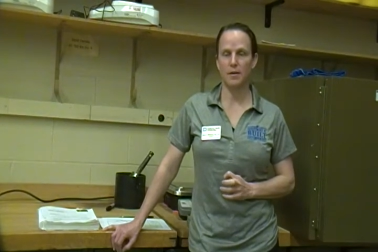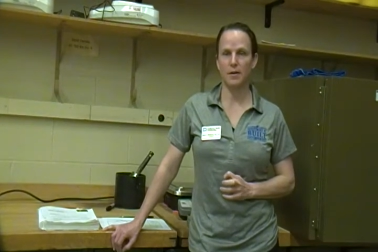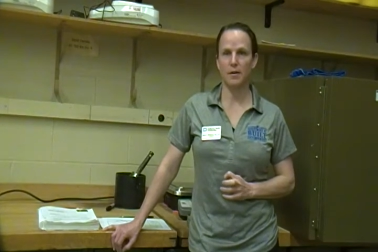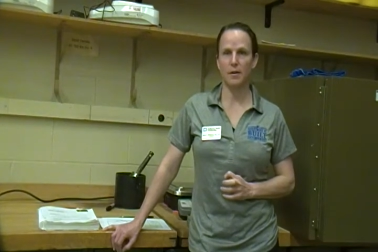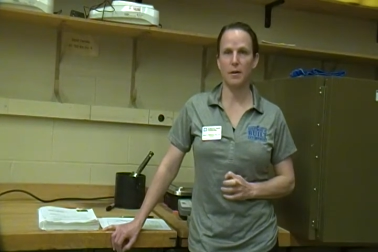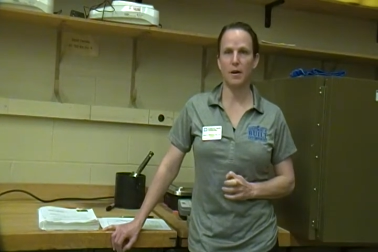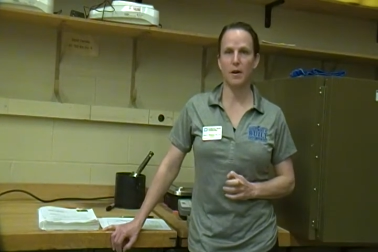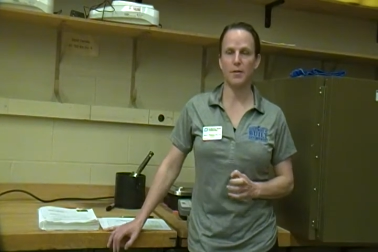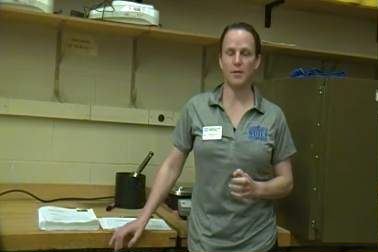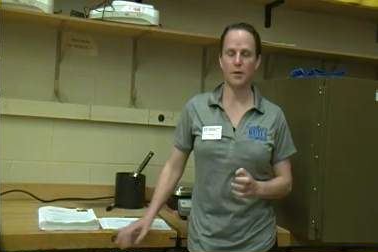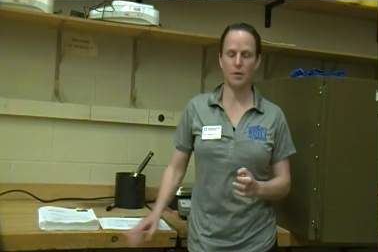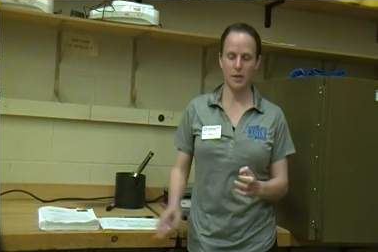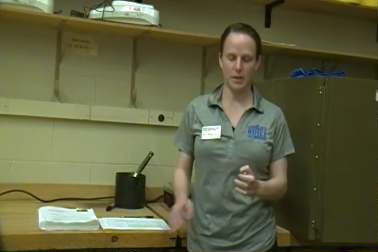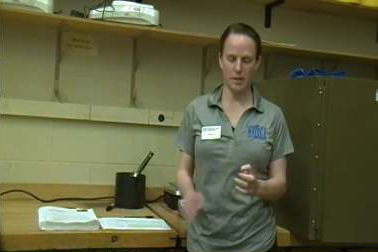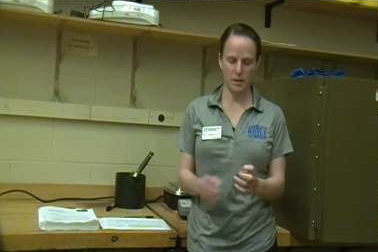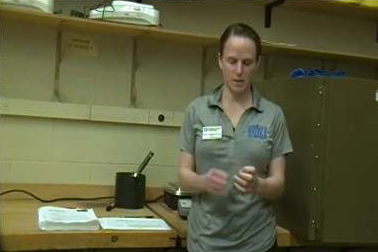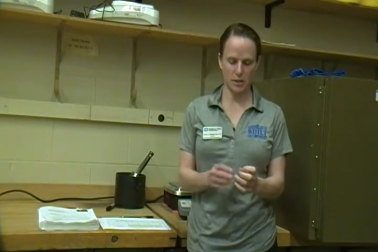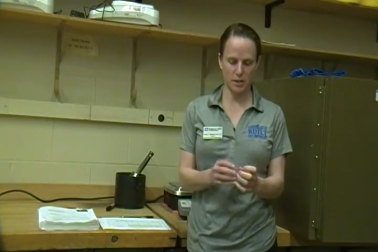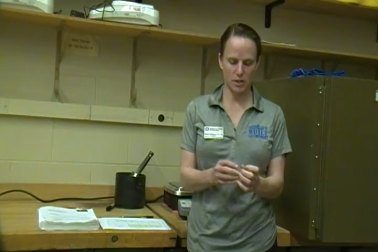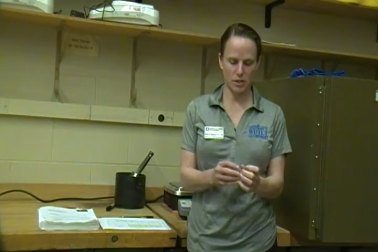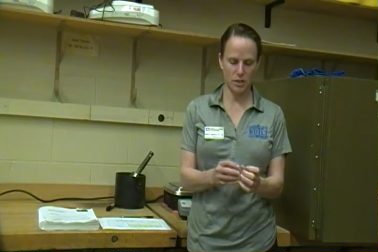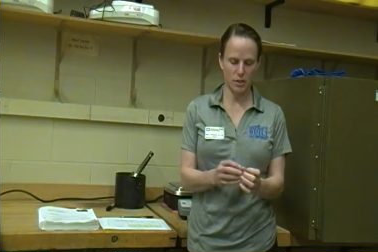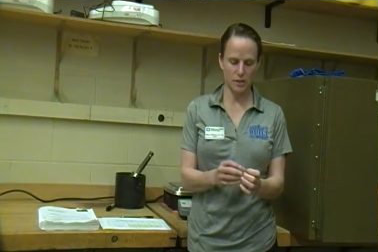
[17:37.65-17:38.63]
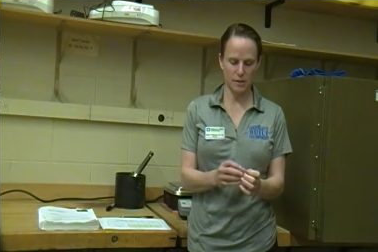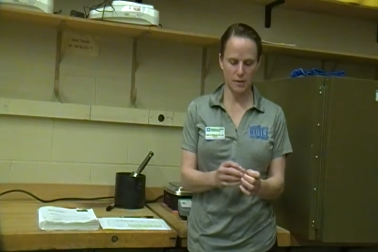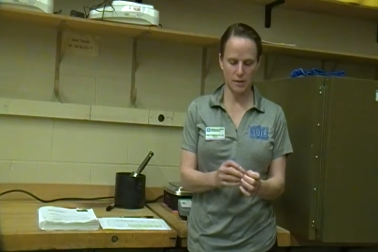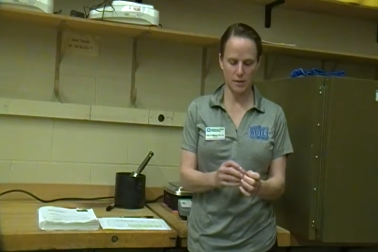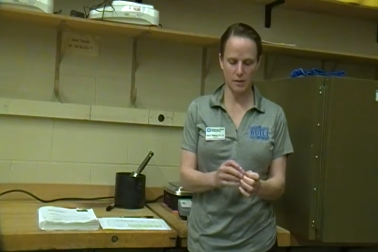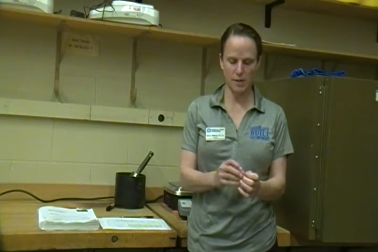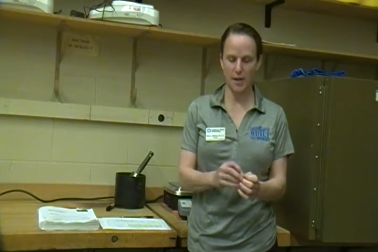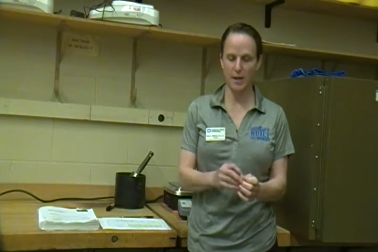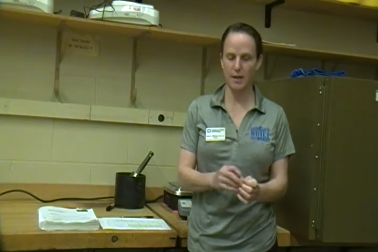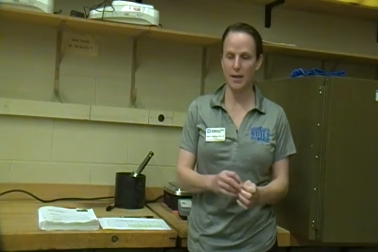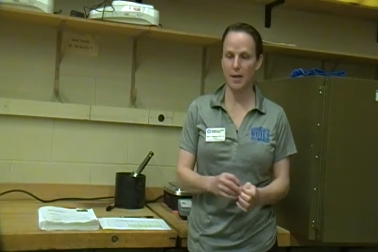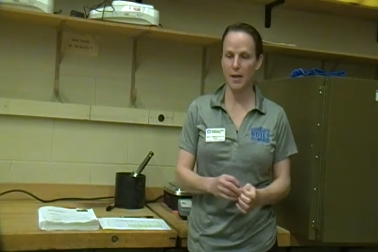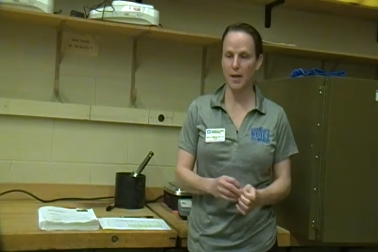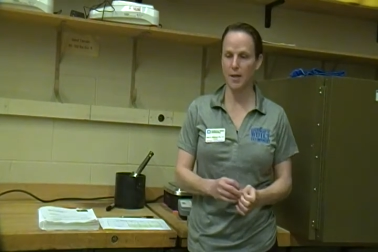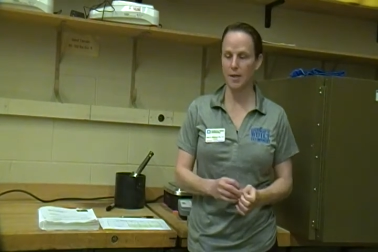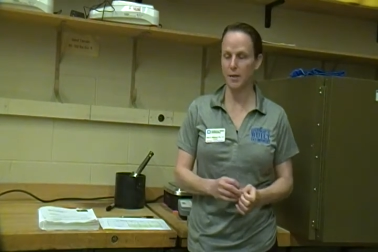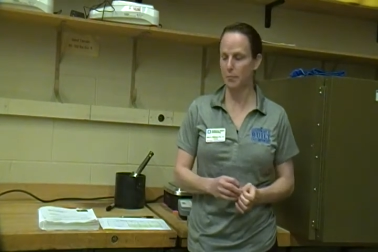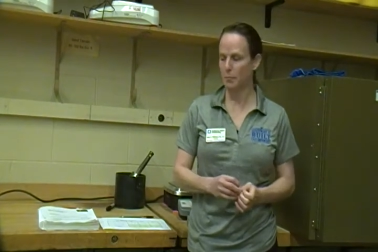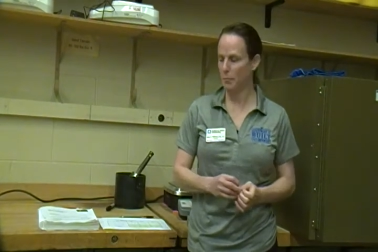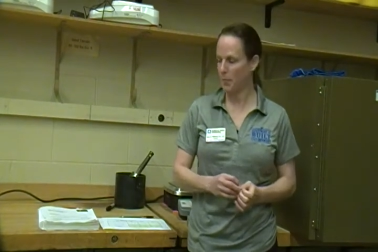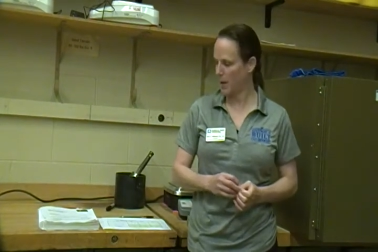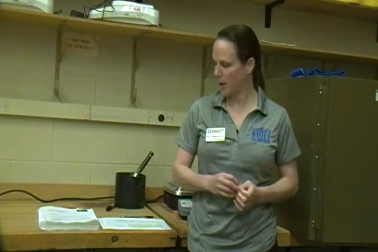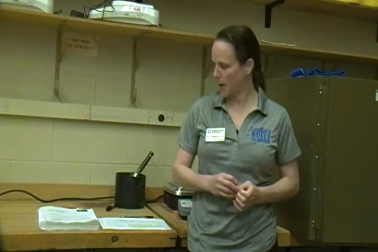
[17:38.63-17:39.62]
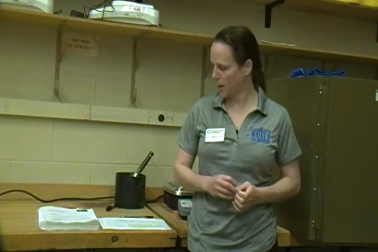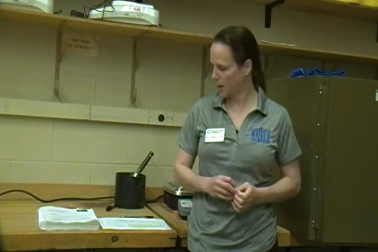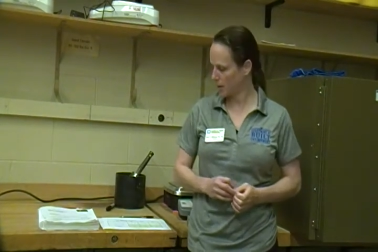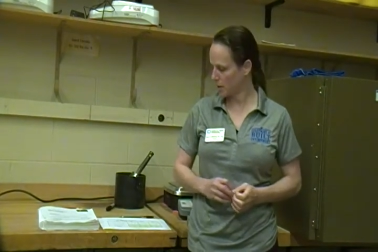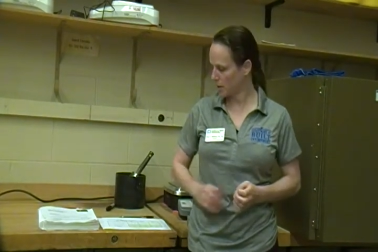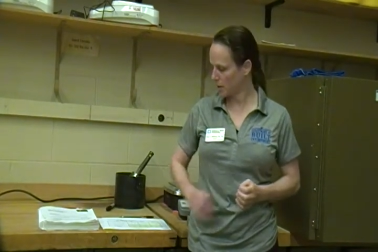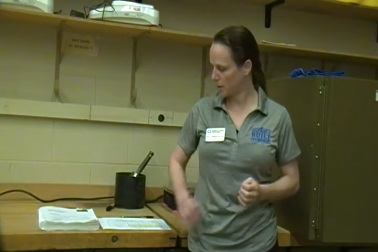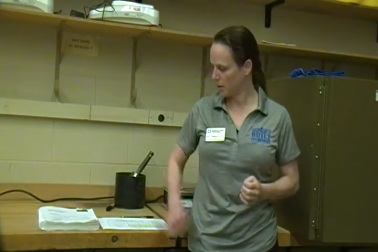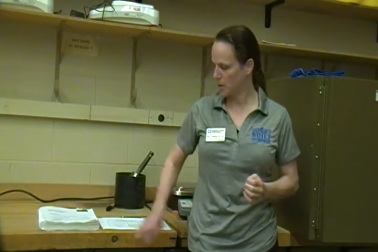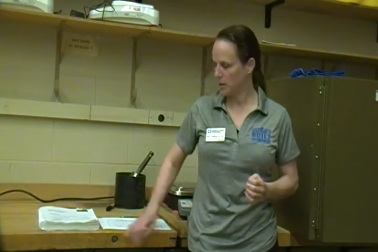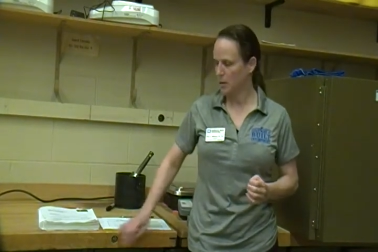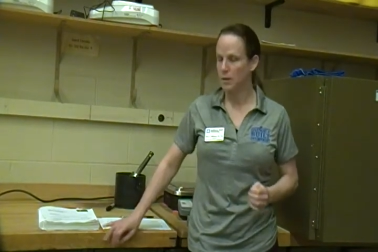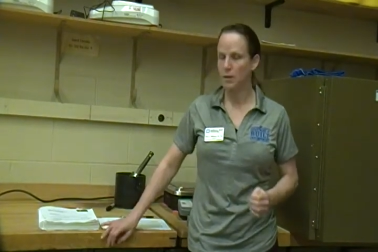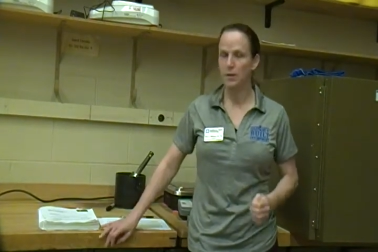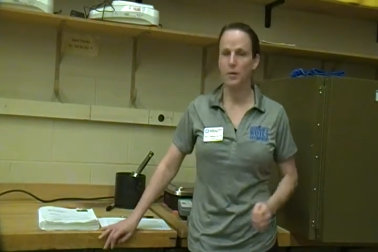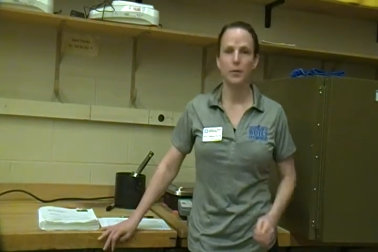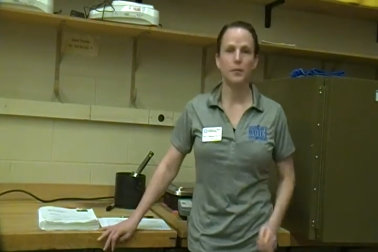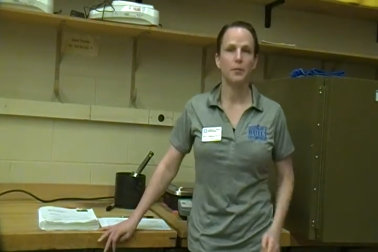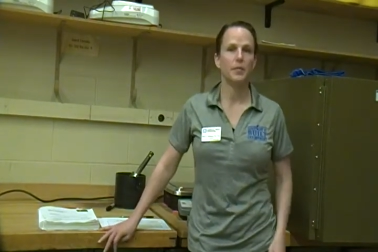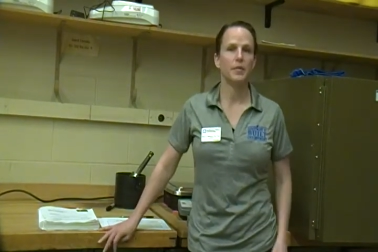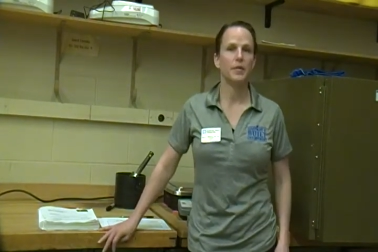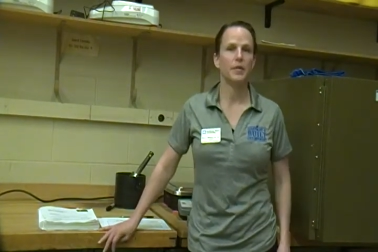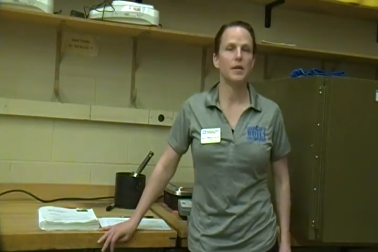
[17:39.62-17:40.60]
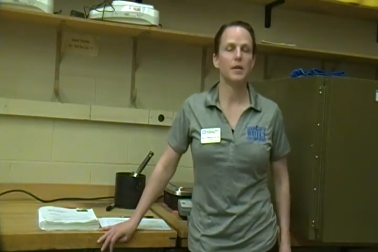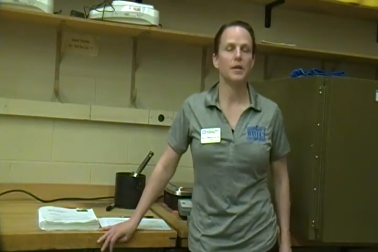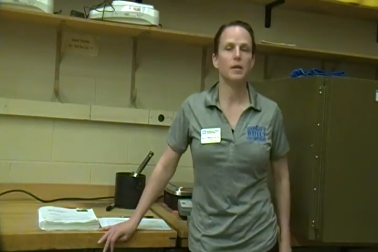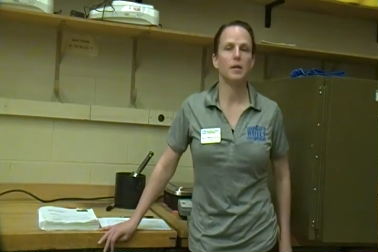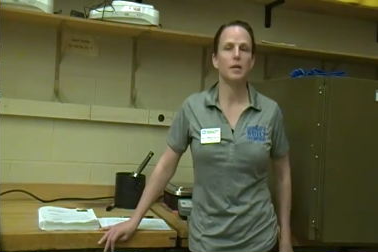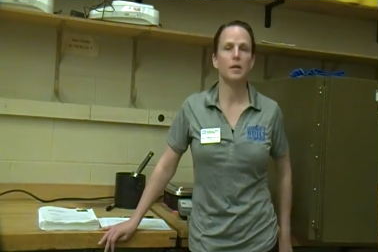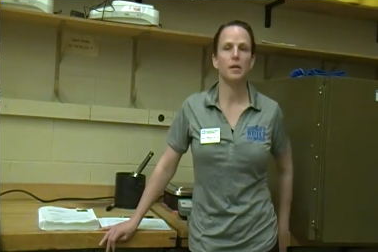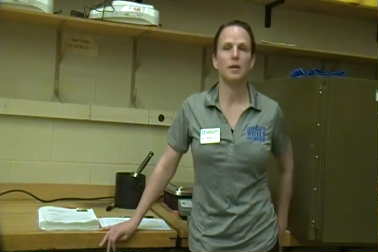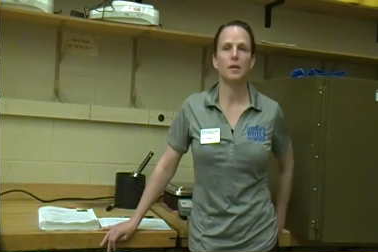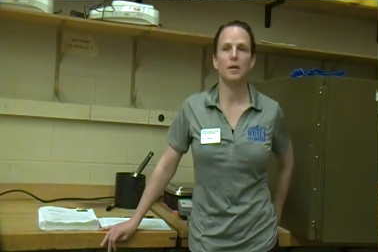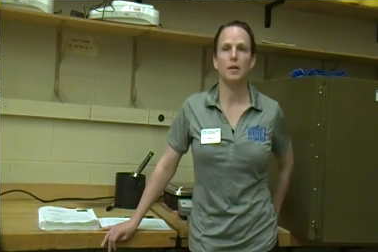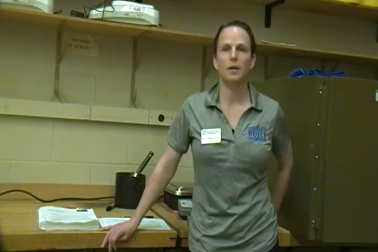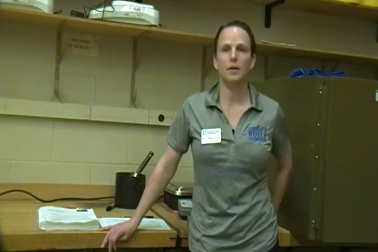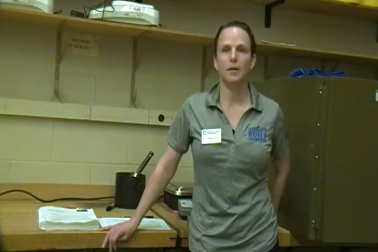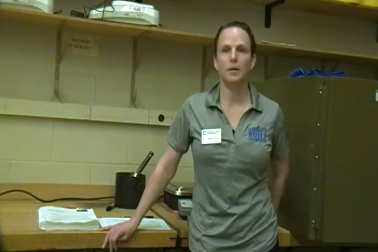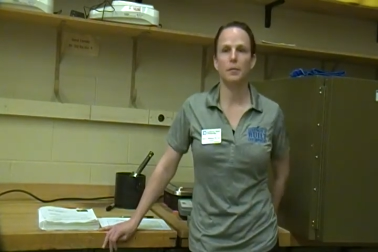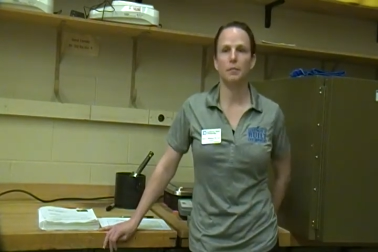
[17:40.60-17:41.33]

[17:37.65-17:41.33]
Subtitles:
or other conditions that can impact the